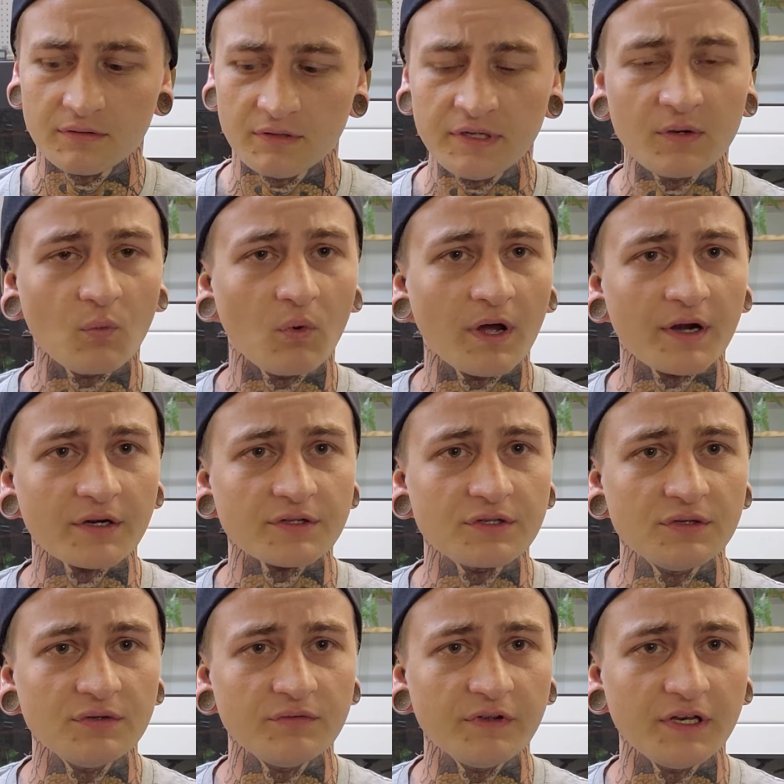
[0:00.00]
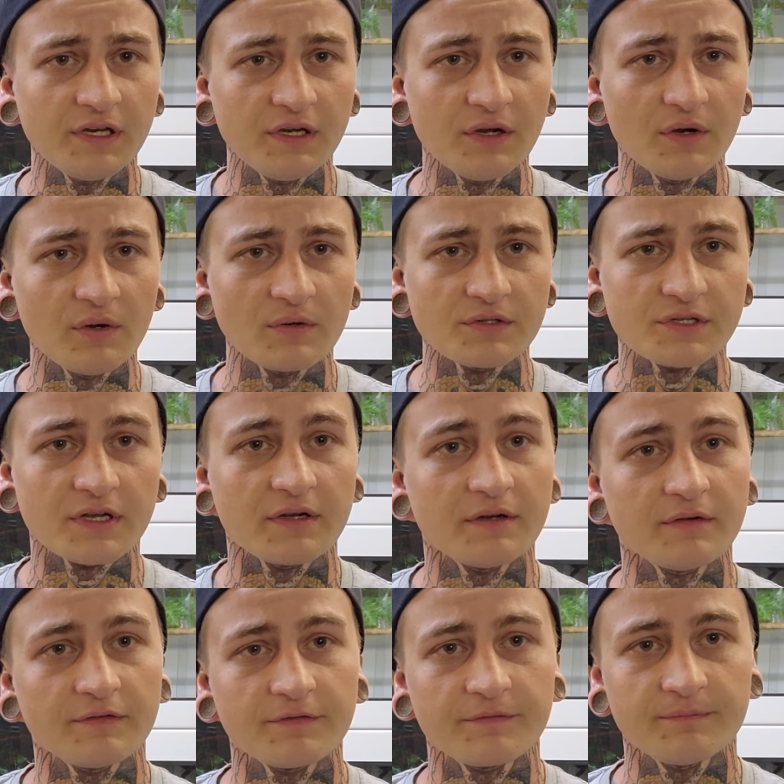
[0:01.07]
I think, 1 or 2 videos
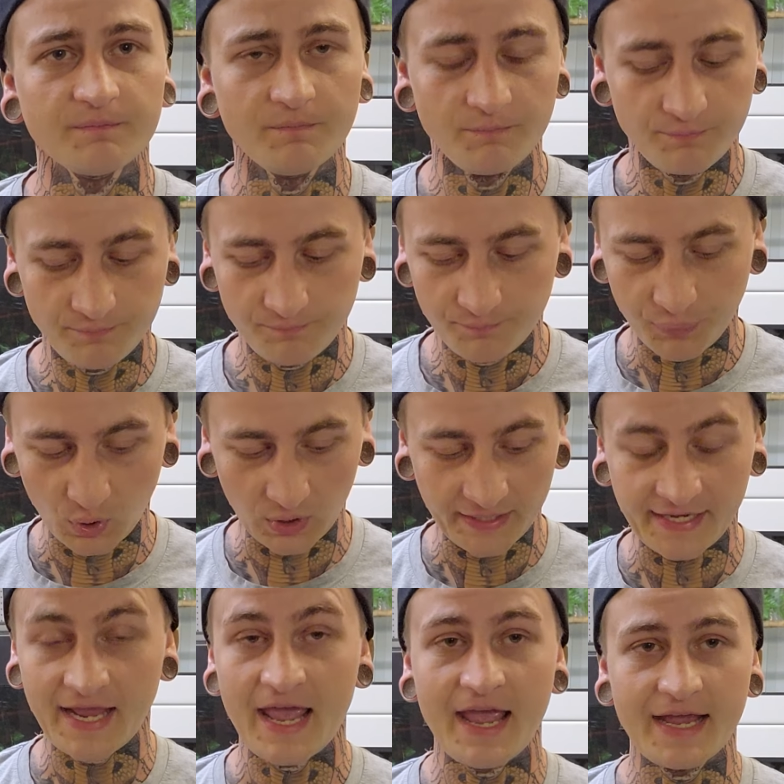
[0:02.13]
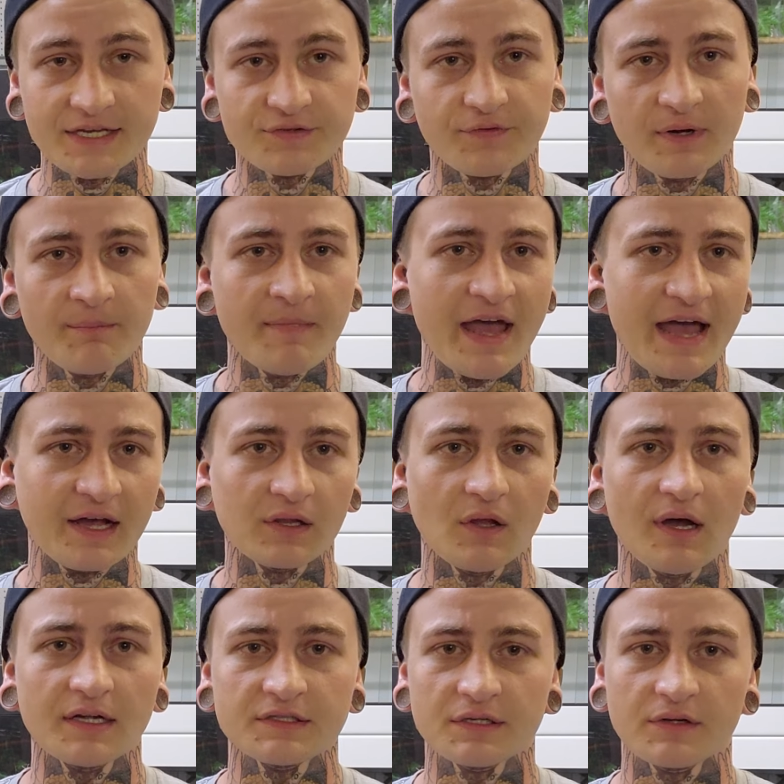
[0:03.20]
of pulling eggs from
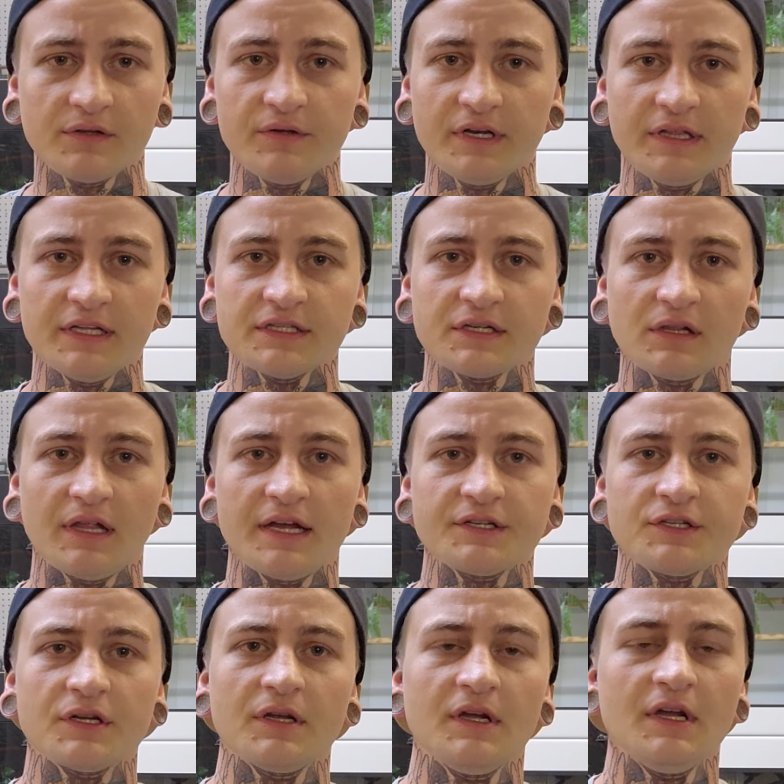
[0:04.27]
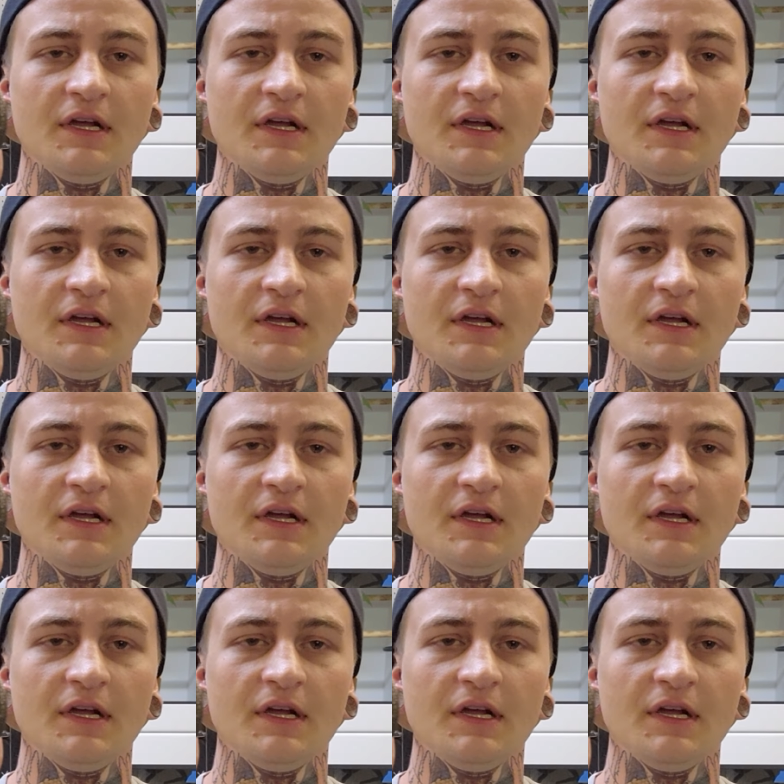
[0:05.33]
macklots, including this clutch.